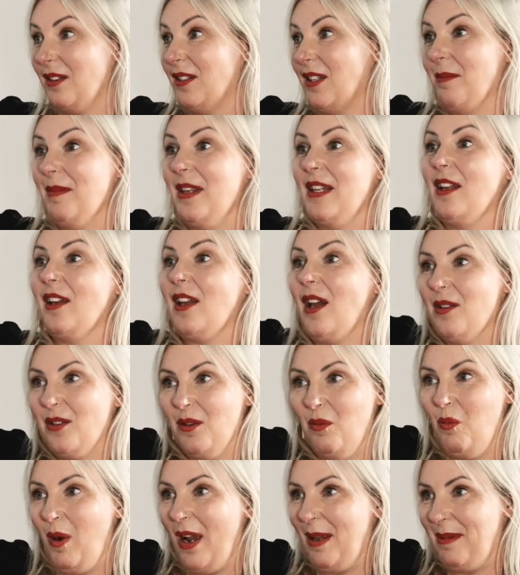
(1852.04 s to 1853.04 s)
something that goes
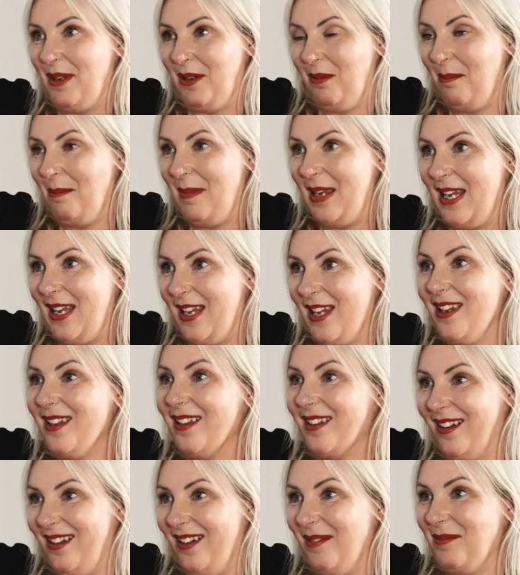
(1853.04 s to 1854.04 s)
on way beyond me.
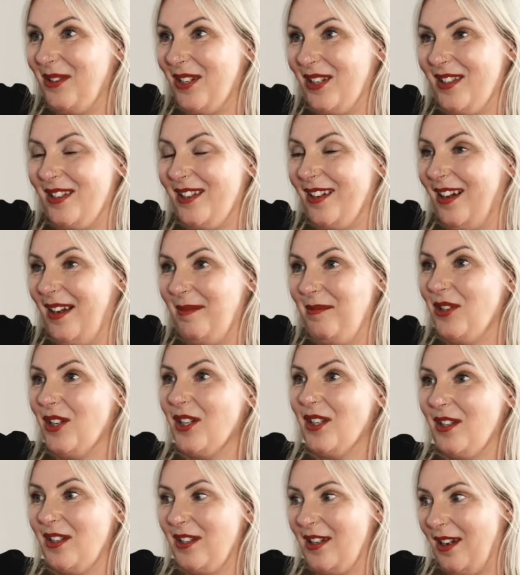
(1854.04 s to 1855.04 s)
Mm. I'm just I'm yeah.
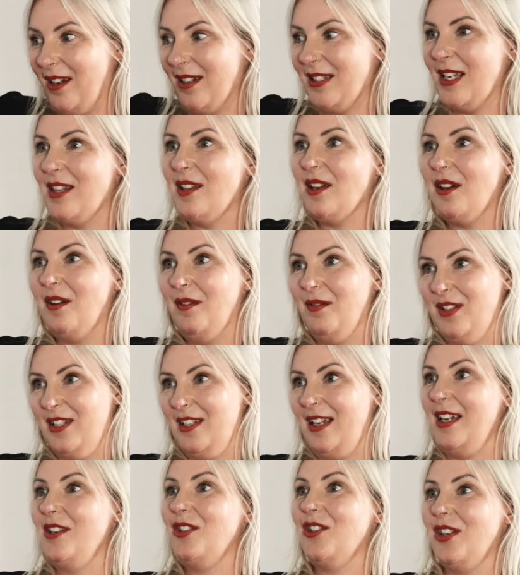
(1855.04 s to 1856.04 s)
just starting the
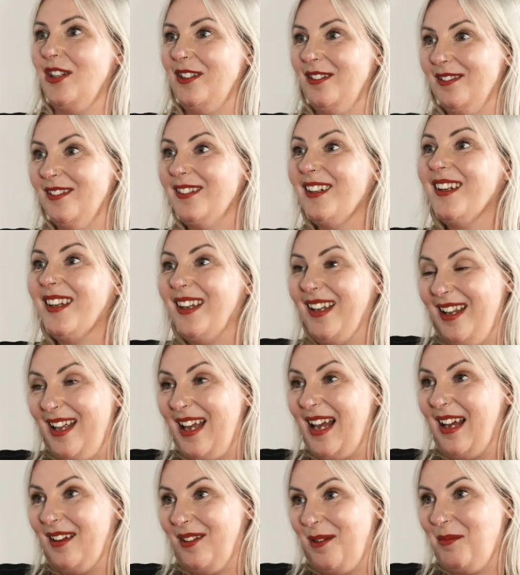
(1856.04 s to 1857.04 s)
conversation,
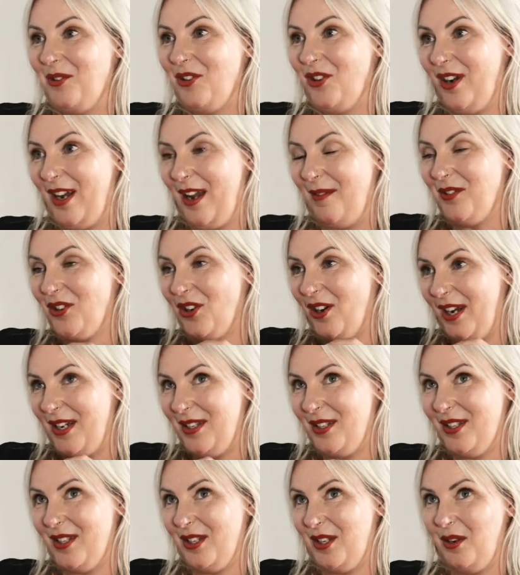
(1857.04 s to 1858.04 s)
and I'm try I've
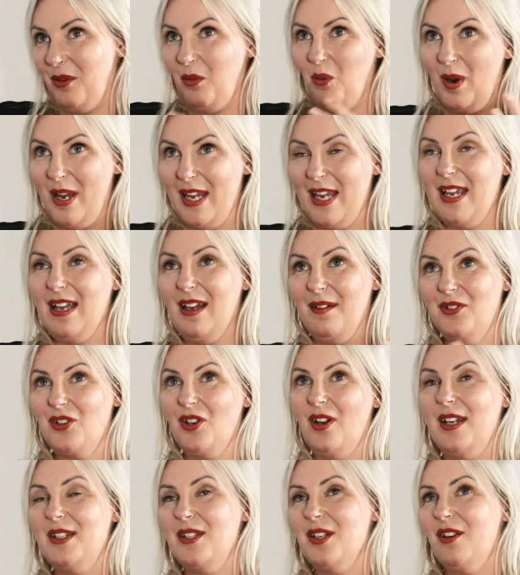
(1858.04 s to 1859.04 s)
tried to we have
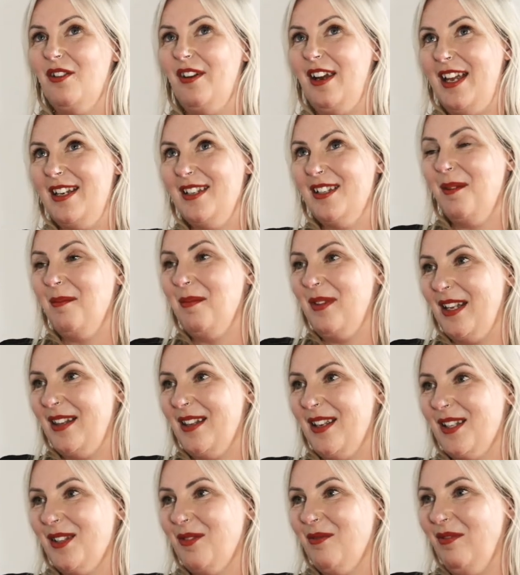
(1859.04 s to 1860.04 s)
tried to create something
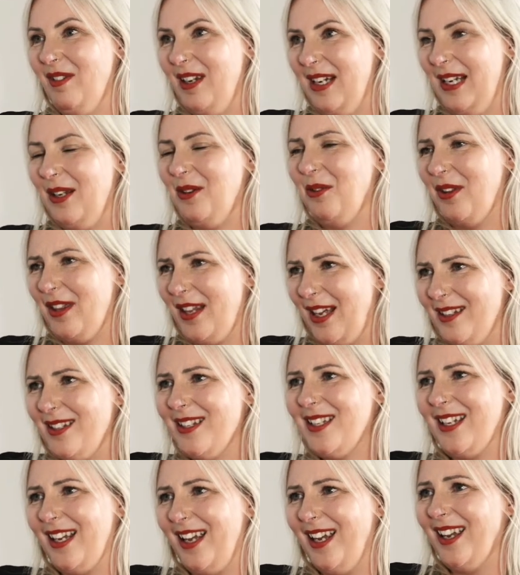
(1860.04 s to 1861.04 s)
that's really
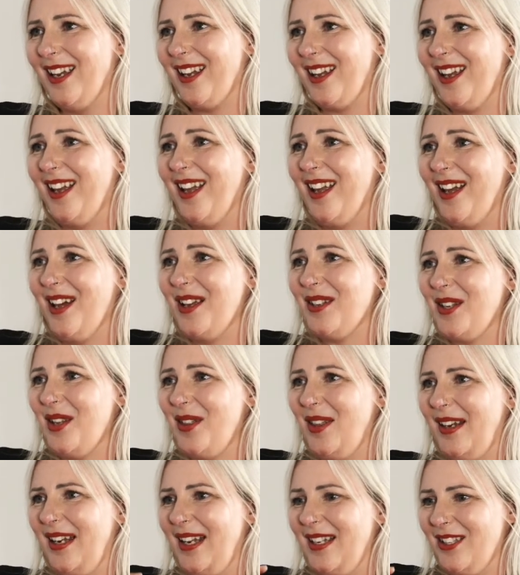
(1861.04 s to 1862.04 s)
authentic, so
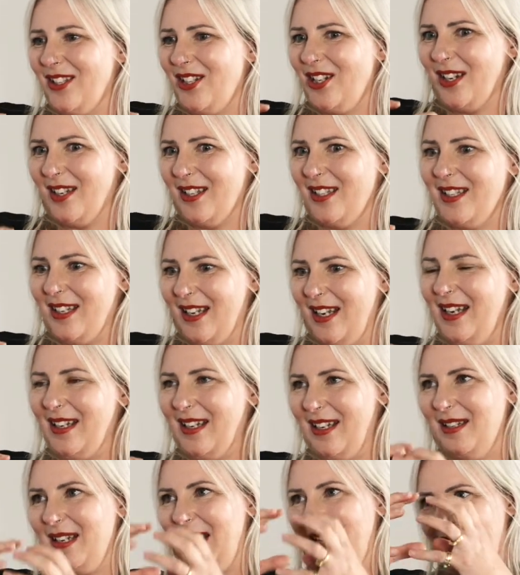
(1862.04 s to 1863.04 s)
that it just in
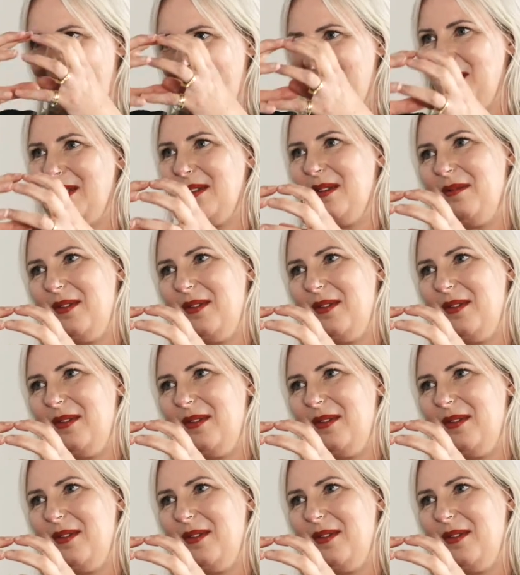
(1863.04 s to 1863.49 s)
it in its